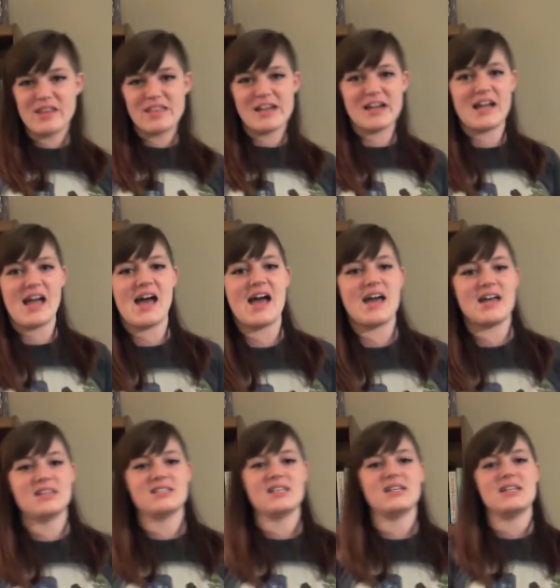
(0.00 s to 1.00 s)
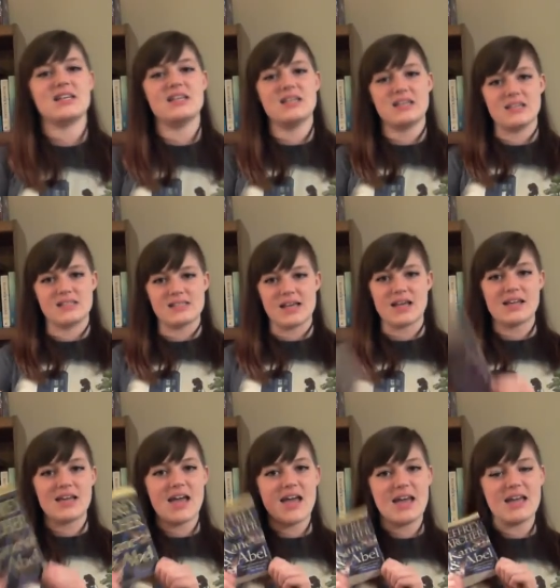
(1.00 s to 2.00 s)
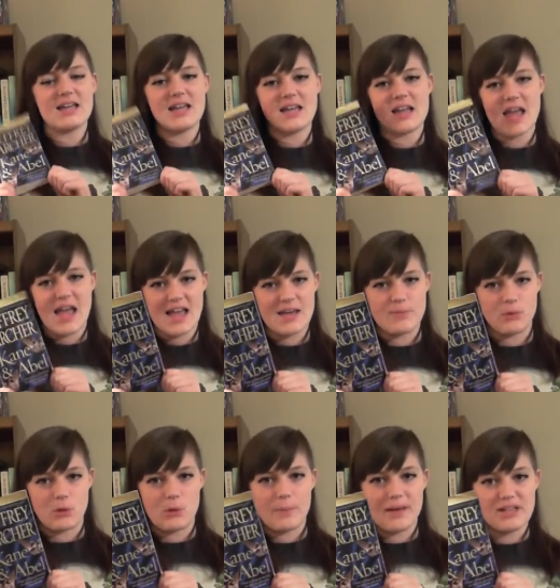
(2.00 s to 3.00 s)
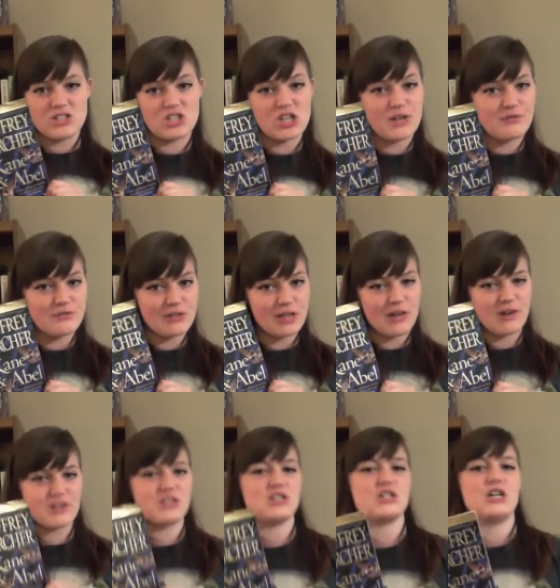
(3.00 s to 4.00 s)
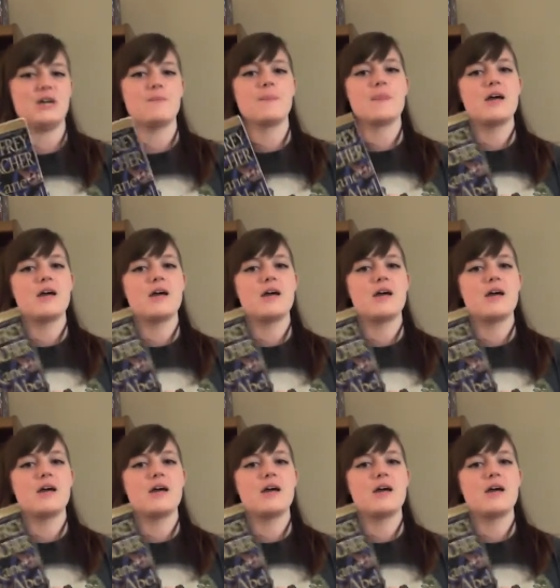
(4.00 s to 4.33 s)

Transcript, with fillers: there, guys. It is Kane and Abel by Jeffrey Archer.